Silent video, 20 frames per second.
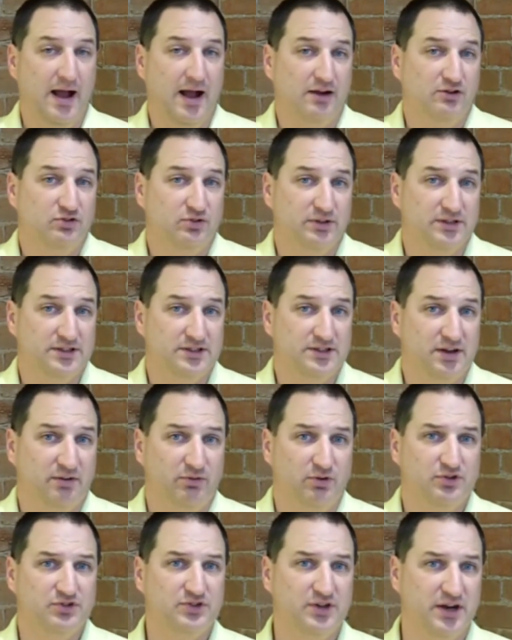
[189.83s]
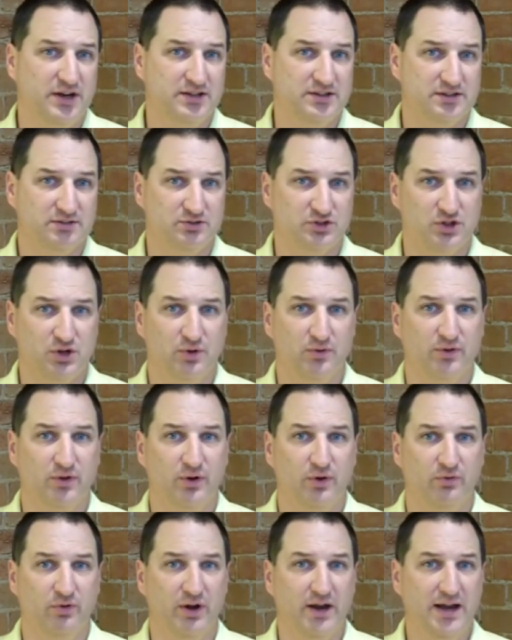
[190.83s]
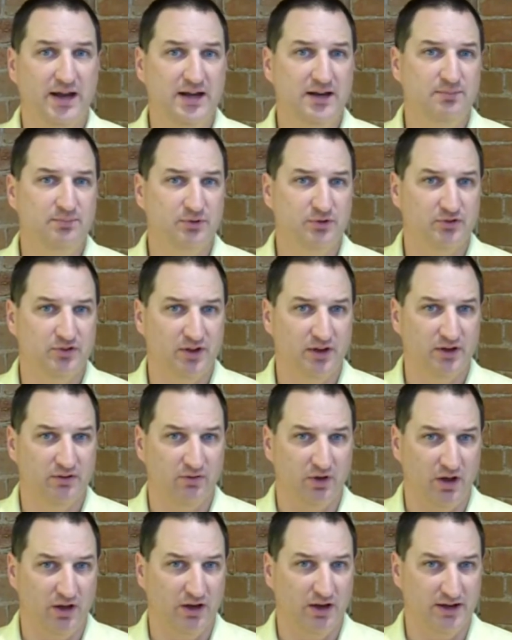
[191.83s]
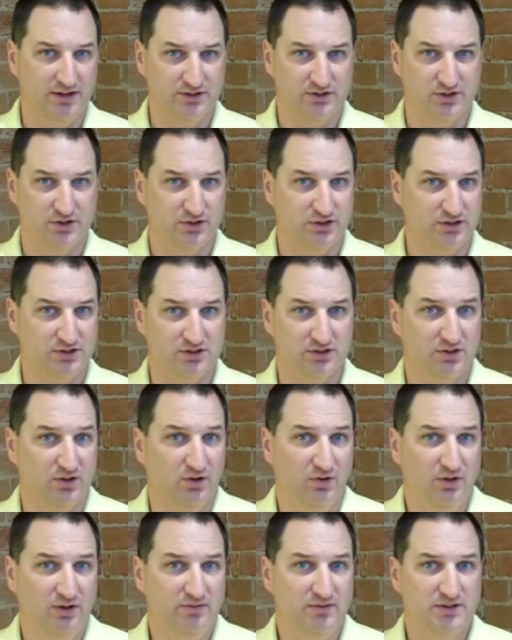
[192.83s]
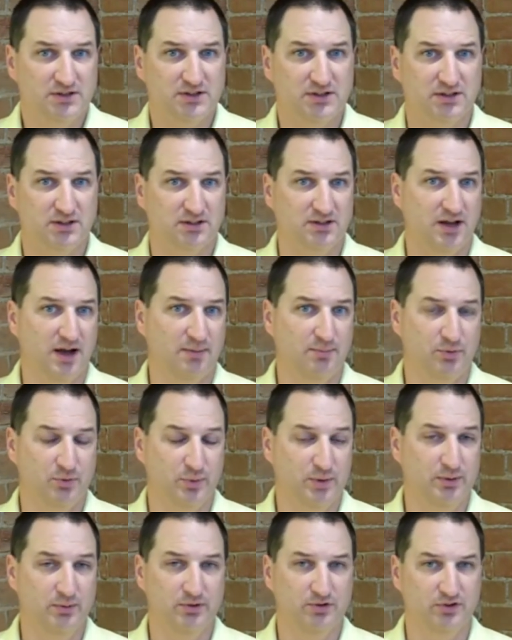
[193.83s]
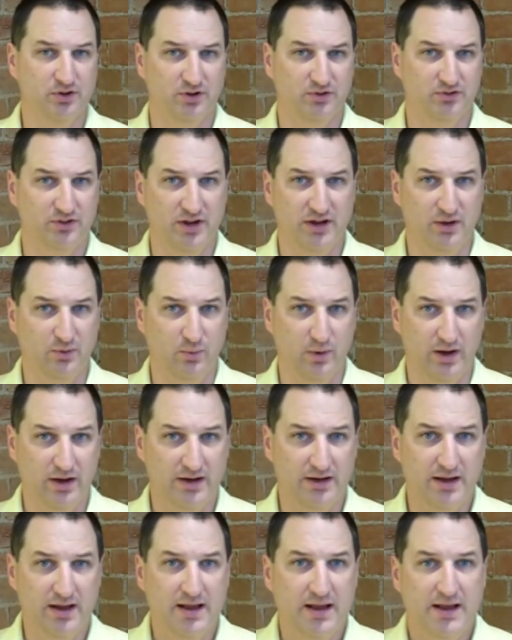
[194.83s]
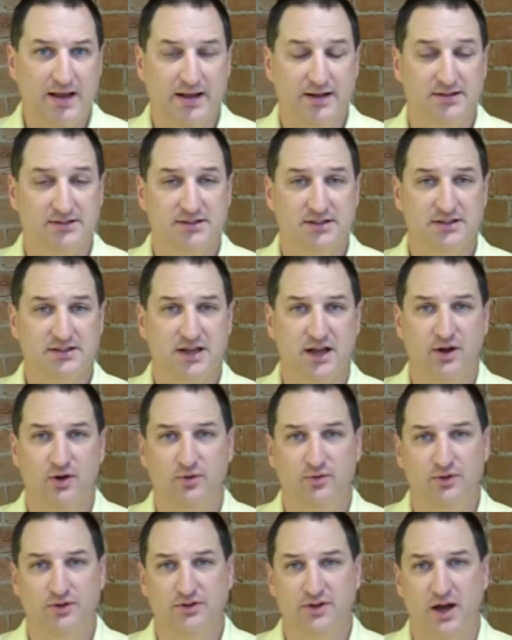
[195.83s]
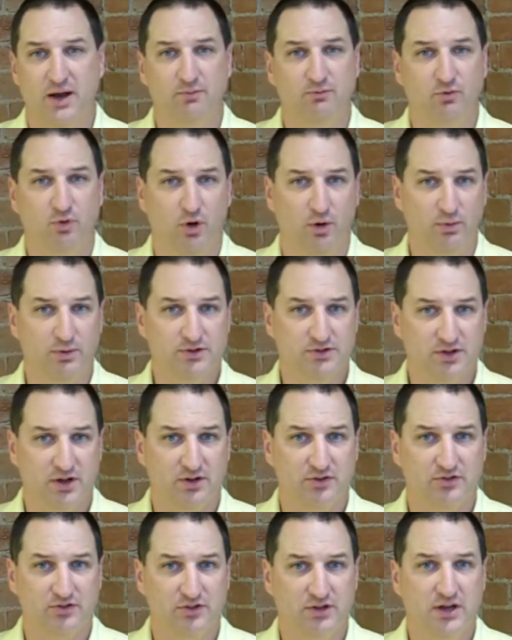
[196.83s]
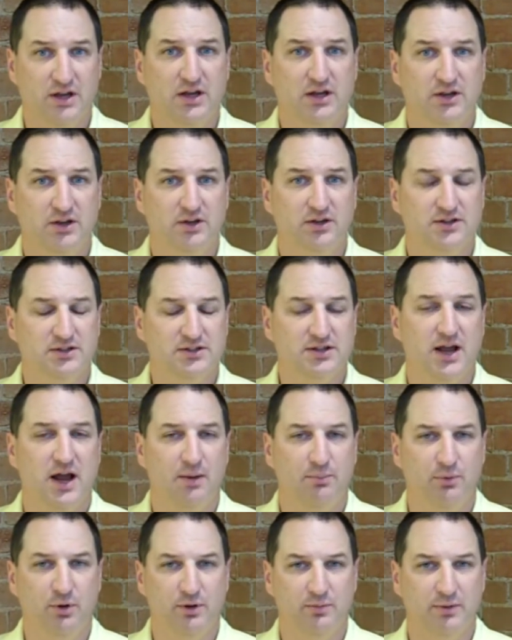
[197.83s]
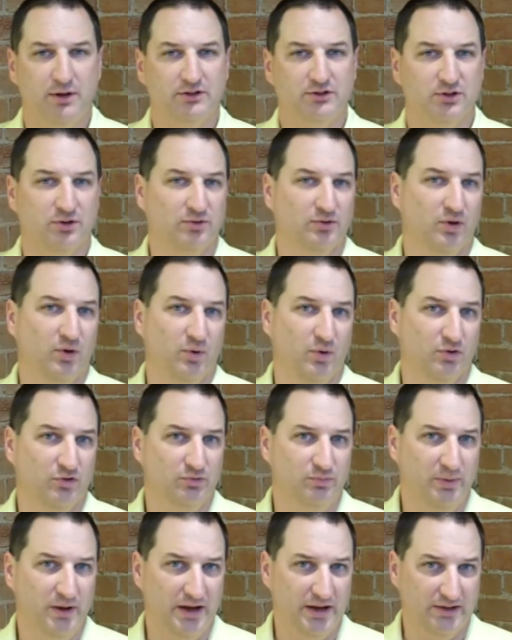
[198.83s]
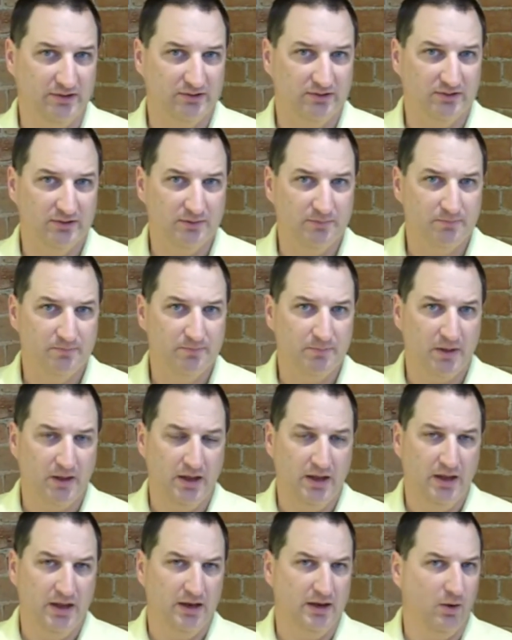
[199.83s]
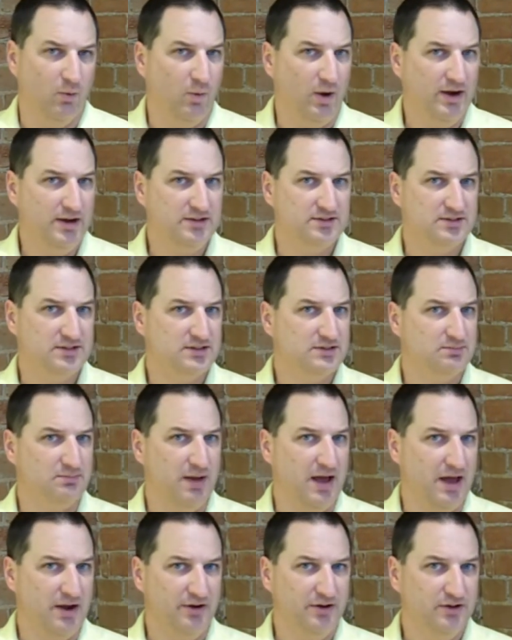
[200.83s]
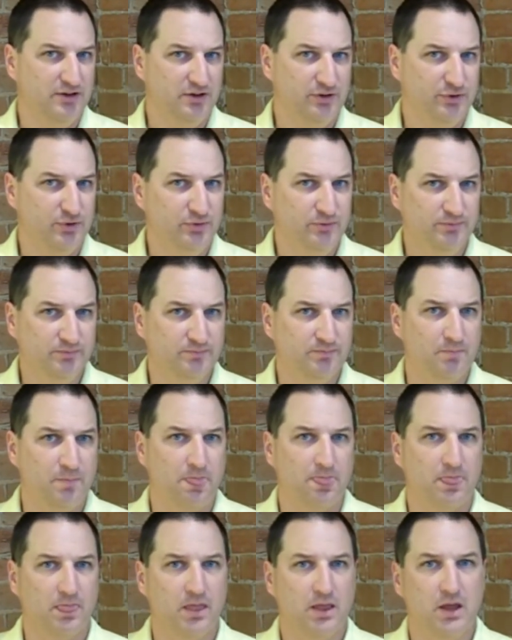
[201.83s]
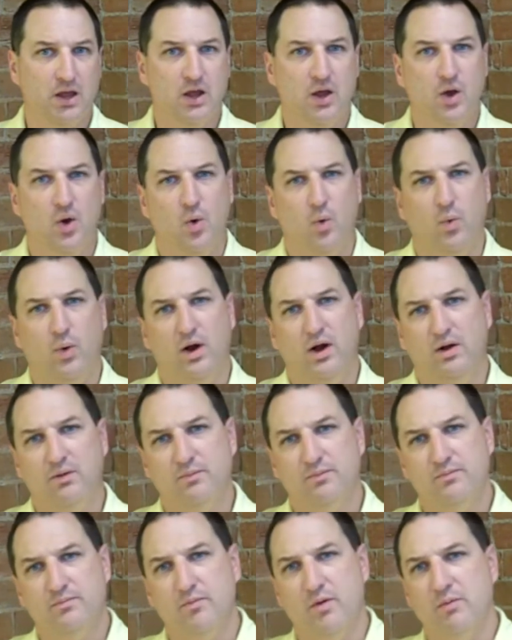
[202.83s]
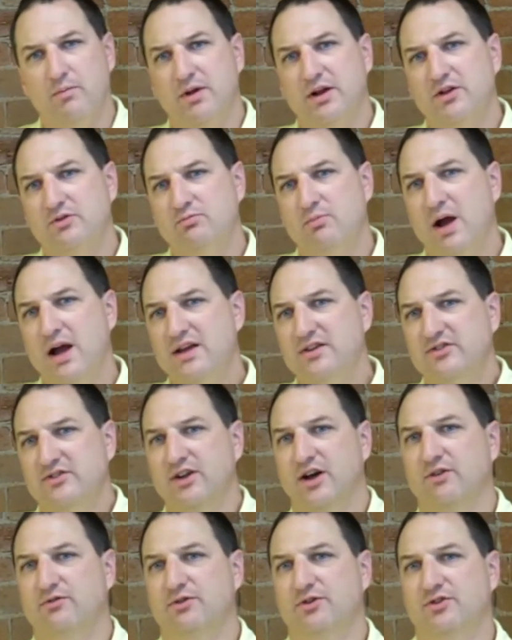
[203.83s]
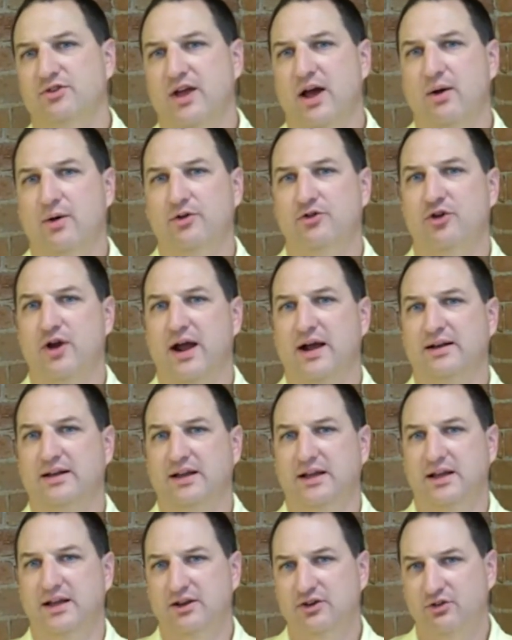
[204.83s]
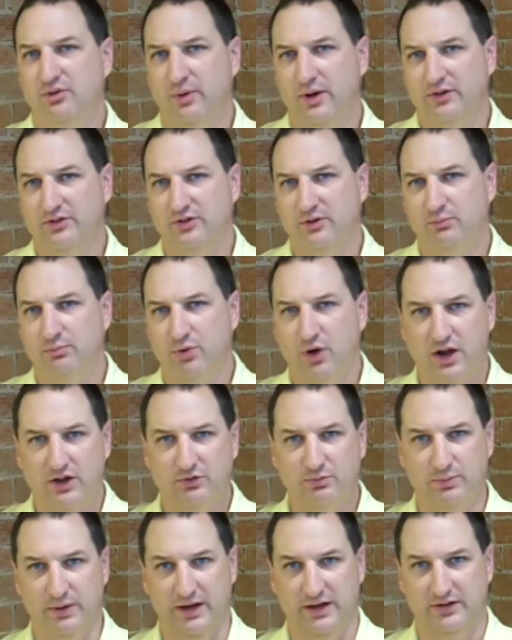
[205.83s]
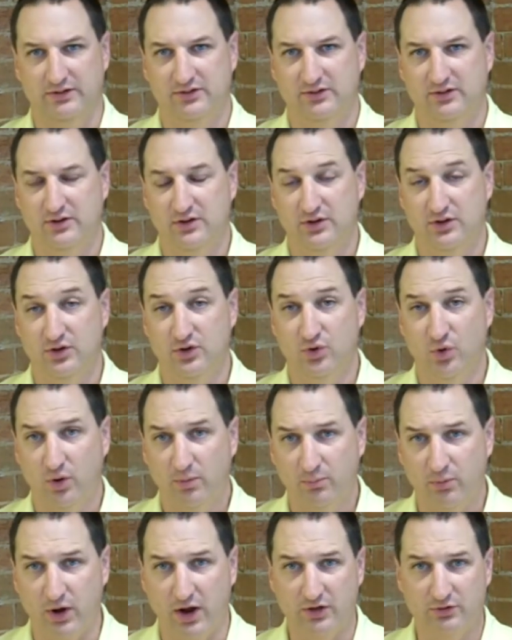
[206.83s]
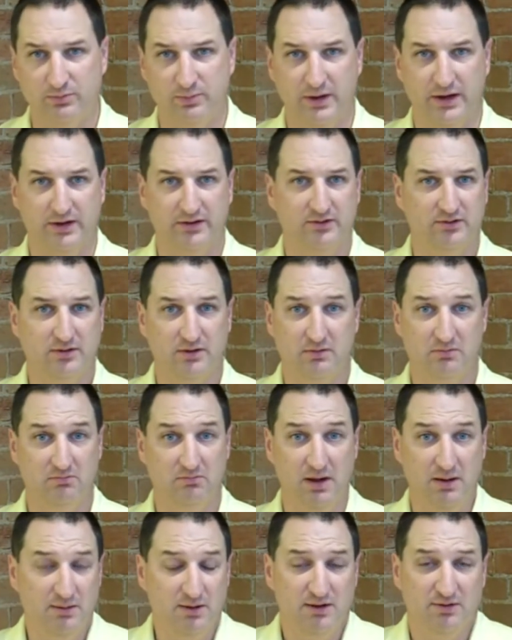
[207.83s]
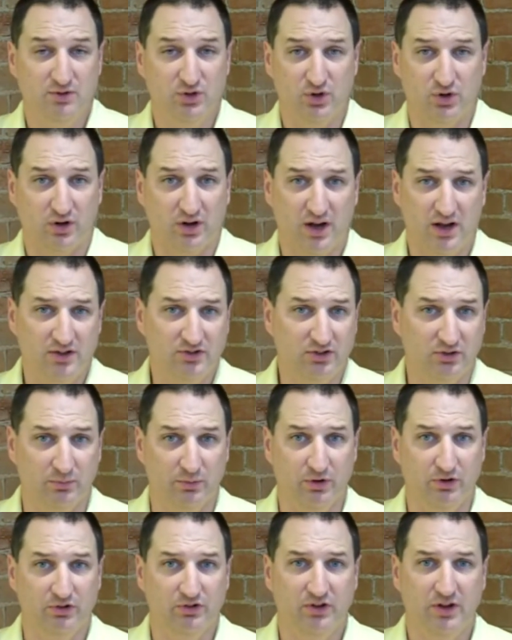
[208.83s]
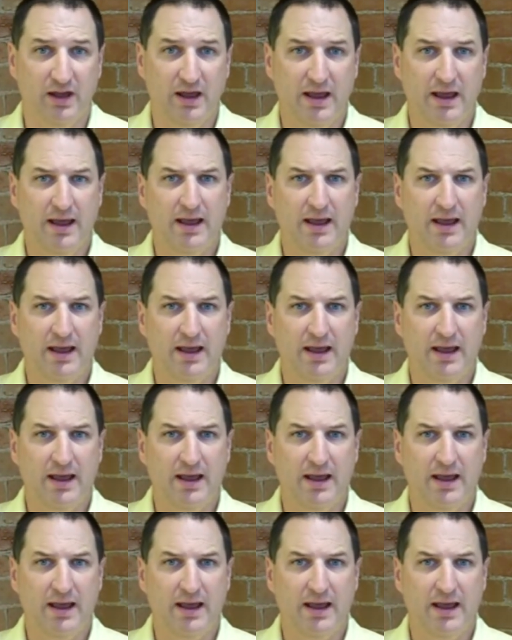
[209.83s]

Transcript: Actually, several studies have shown that over 80% of online searches only visit the top 3 results anyway. And since I own the top 4 results, you could say I pretty much own the whole space. Now, why does this matter to you? Well, because my stuff is now attracting interested prospects, your prospects, maybe even your customers.